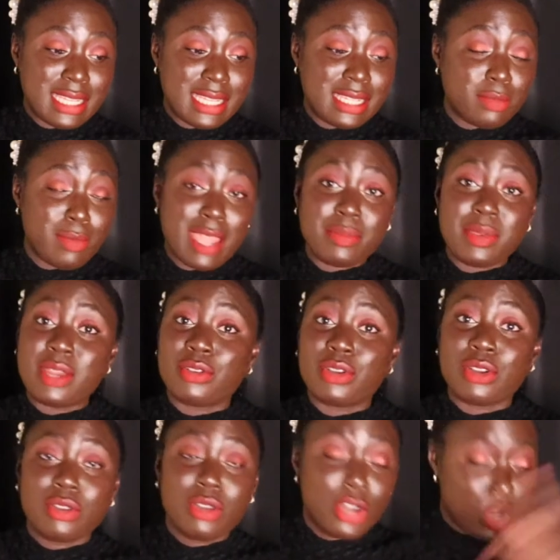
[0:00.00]
This might be
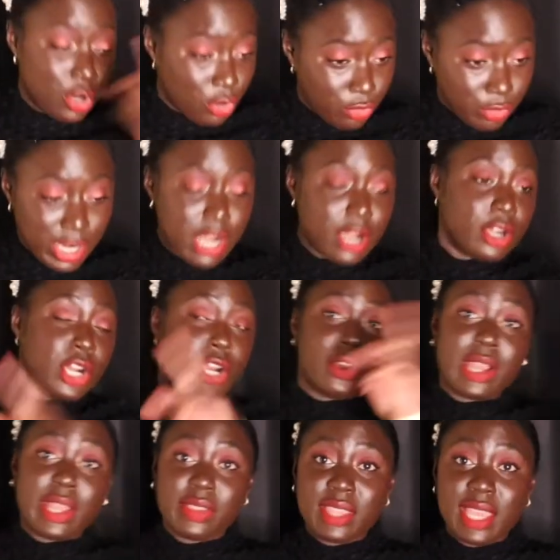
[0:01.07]
a
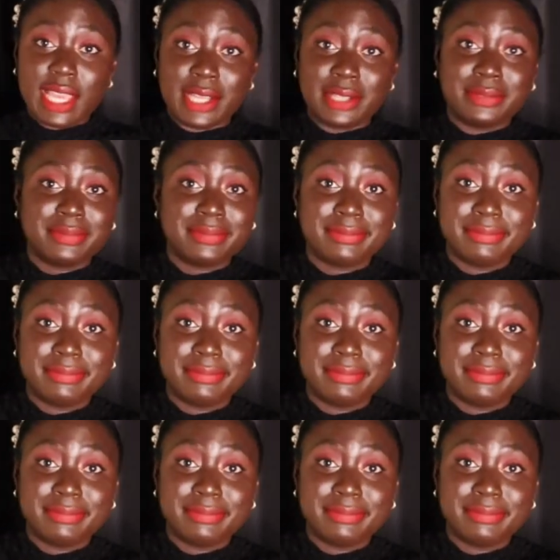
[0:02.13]
reoccurring thing.